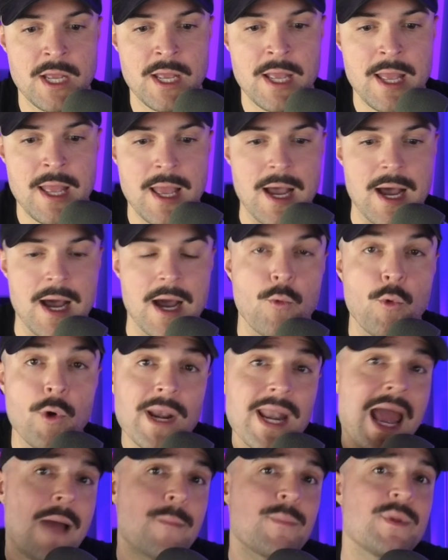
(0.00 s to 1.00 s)
what
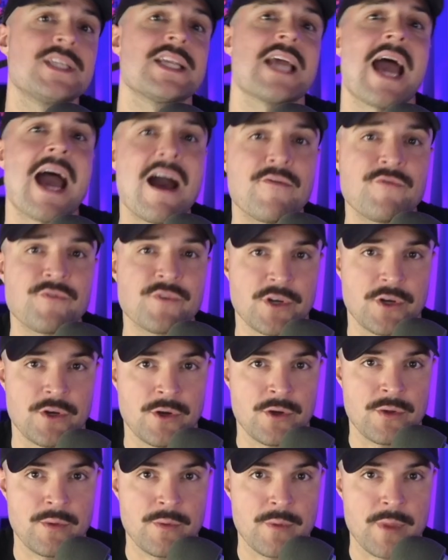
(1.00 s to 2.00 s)
happens
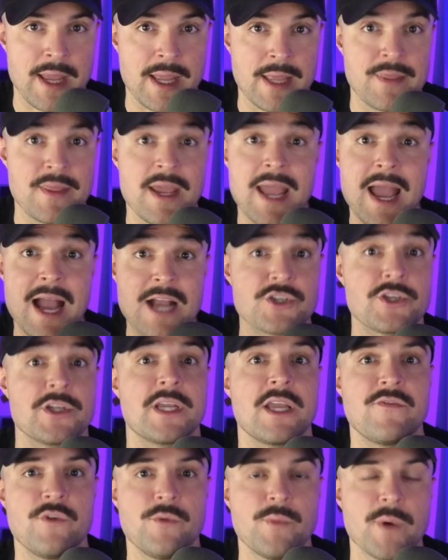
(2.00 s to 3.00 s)
after they actually
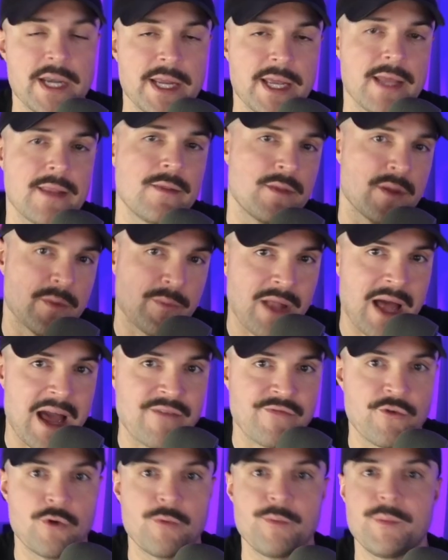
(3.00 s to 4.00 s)
give you money. And the
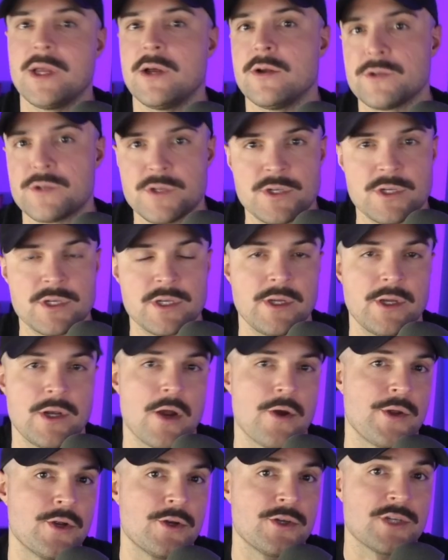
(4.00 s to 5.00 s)
platform builds,
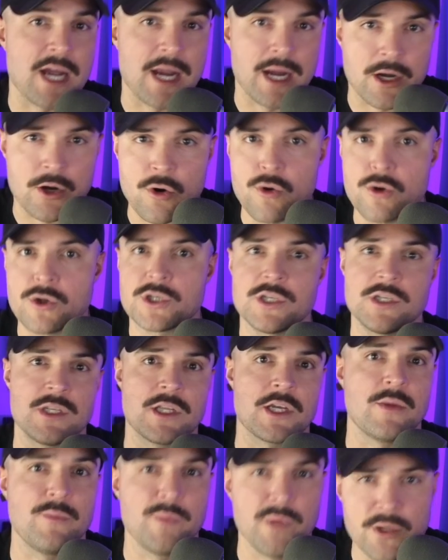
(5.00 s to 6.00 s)
your entire courses, the
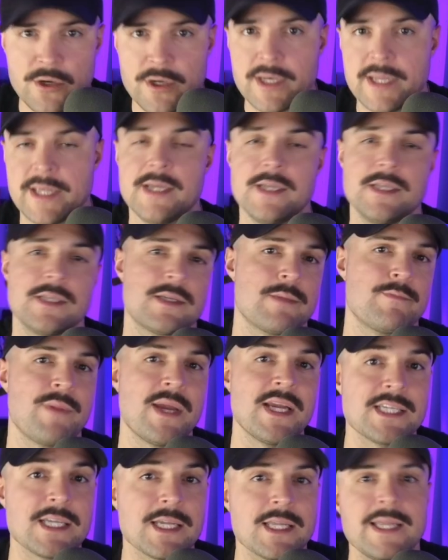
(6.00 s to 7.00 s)
communities,
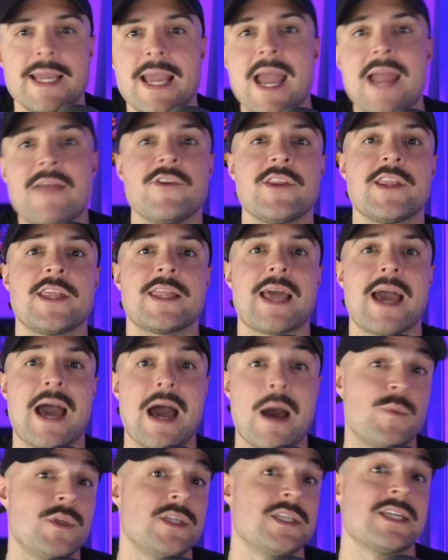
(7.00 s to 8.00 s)
basically everything that
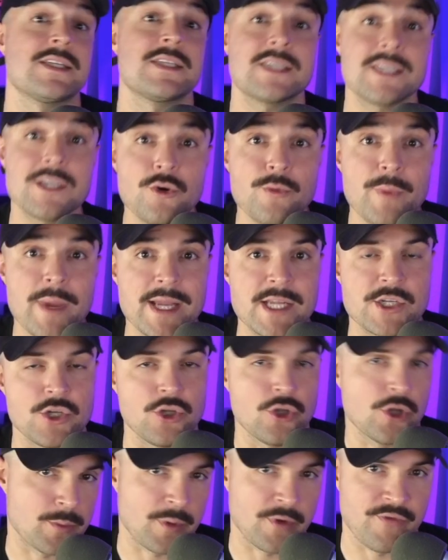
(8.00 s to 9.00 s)
happens that still makes you
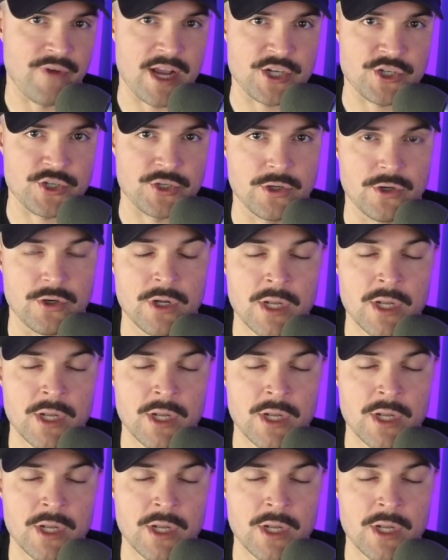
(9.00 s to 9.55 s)
look professional.